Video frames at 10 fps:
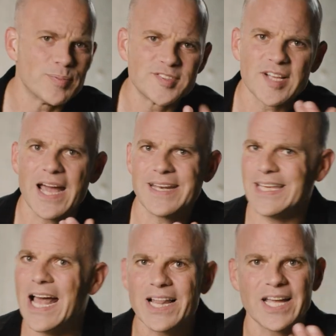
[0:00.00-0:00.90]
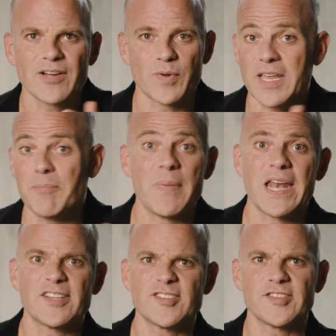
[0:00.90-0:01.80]
upset, yelling, within
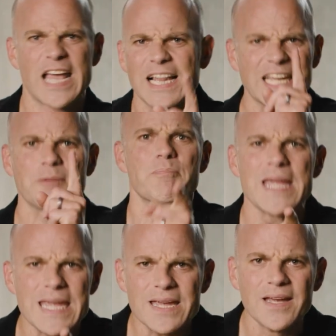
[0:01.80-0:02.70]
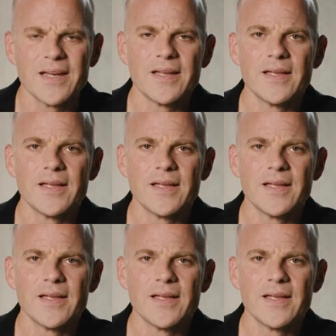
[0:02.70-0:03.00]
minutes, yelling at me.